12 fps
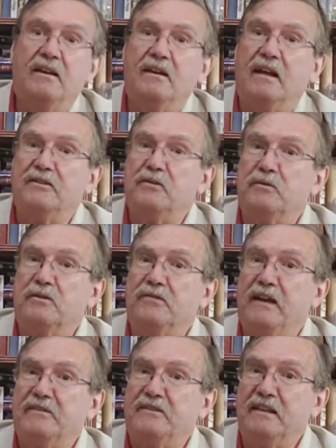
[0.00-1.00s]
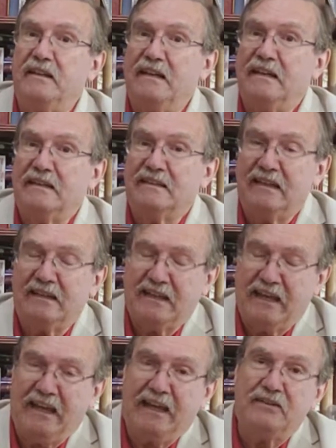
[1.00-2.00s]
and you would have had the
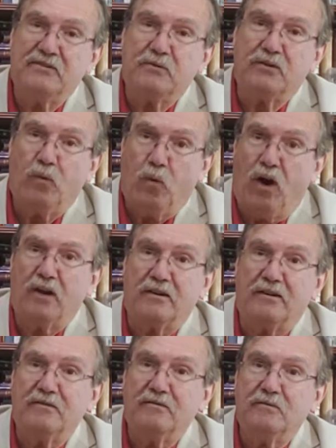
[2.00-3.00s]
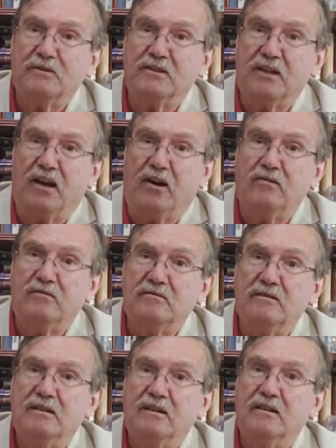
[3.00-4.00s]
cans where the water would go.
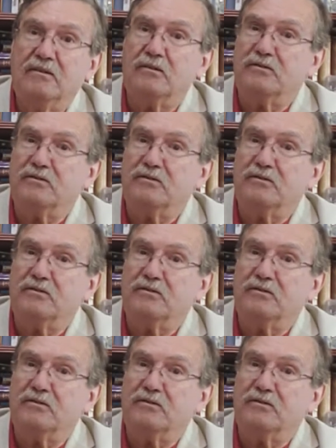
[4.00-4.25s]
Of